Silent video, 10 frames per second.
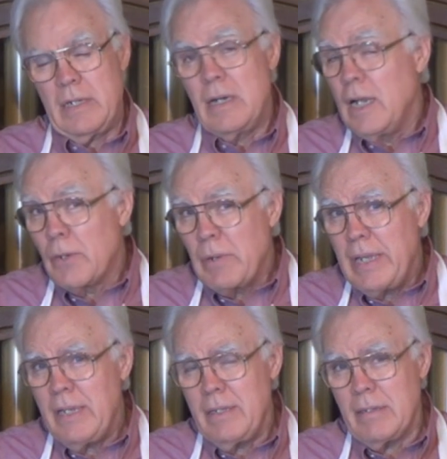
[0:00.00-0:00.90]

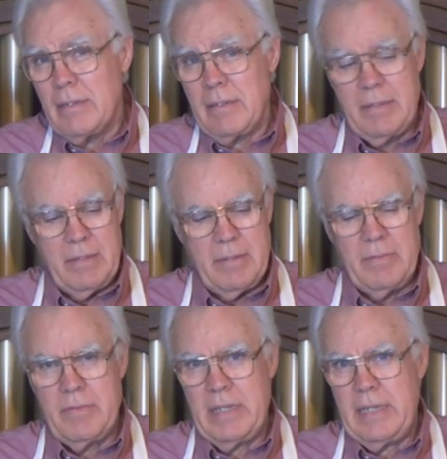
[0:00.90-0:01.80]
coloring,
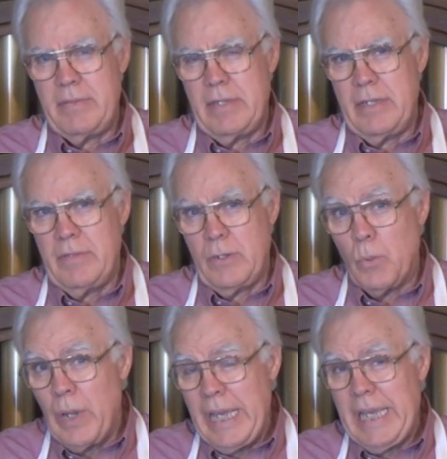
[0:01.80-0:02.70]
the
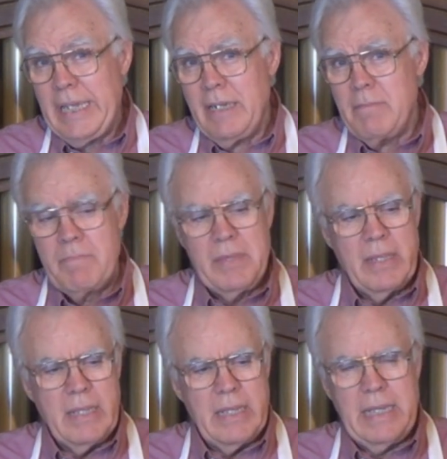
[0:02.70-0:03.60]
grain
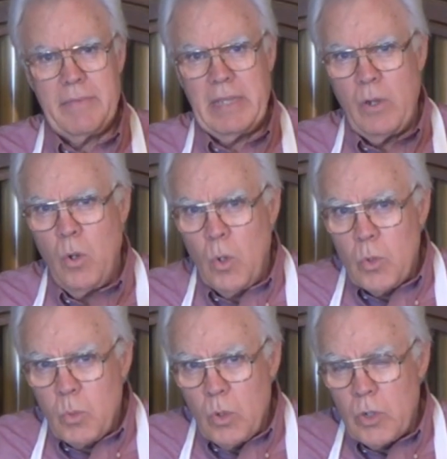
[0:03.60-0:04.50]
in the
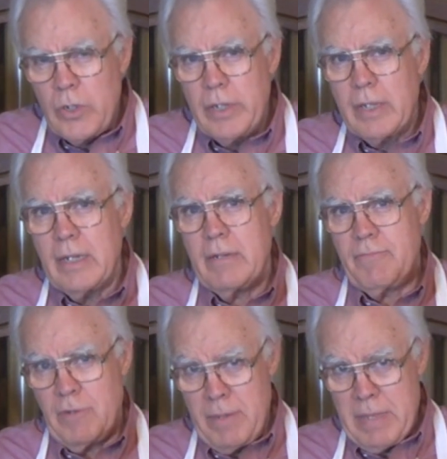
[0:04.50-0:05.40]
old wood
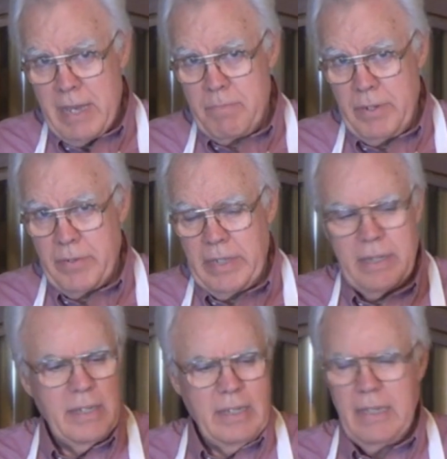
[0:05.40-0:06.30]
from that
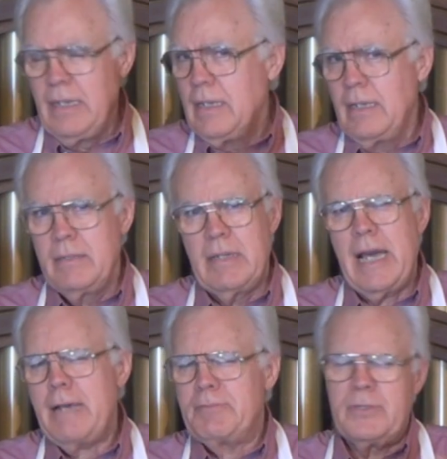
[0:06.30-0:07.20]
period,
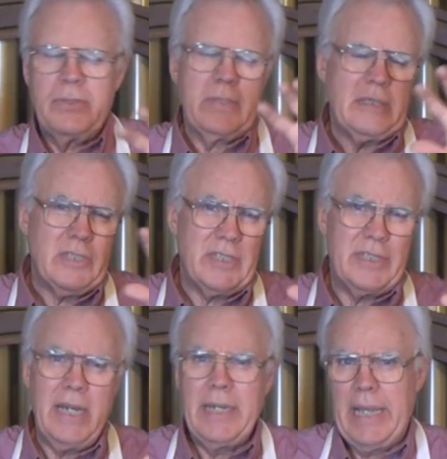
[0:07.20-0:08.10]
absolutely
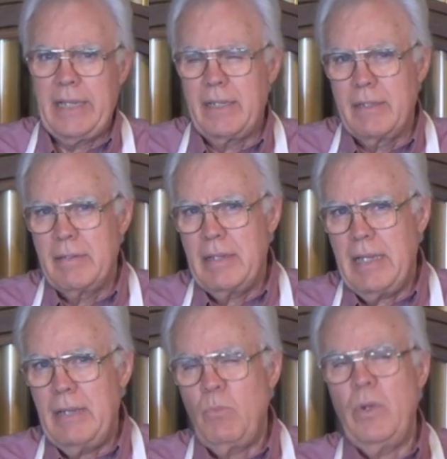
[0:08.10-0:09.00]
stunning.
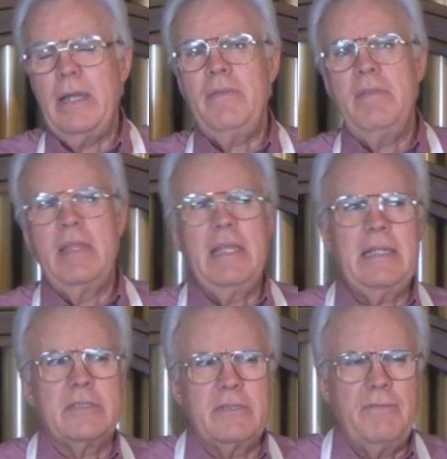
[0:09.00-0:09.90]
And when
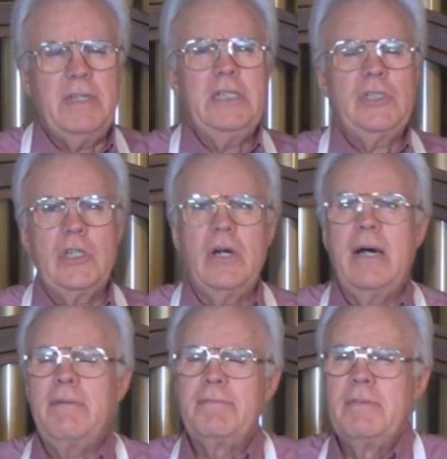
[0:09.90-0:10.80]
it's finished
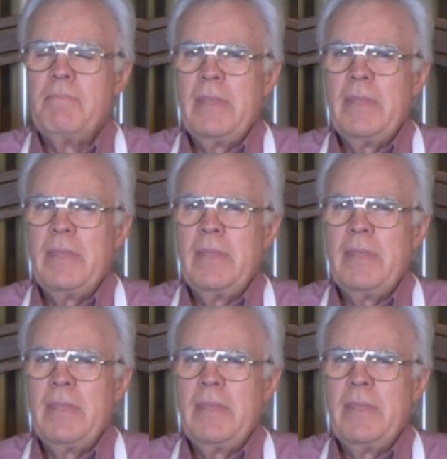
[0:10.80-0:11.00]
off,